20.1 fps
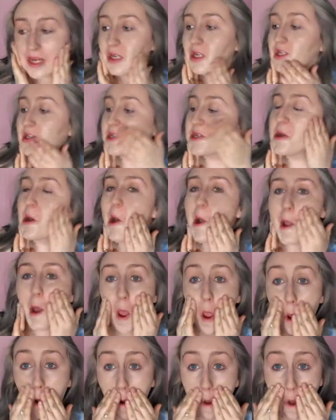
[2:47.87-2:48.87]
Little did I
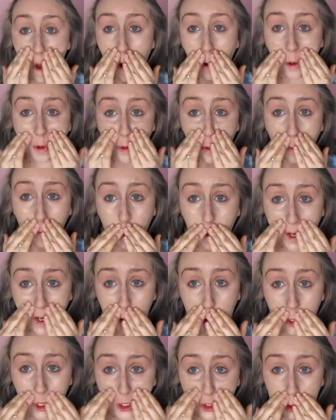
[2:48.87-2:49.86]
know it was
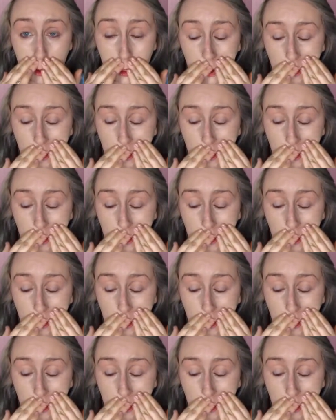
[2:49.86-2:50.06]
because I was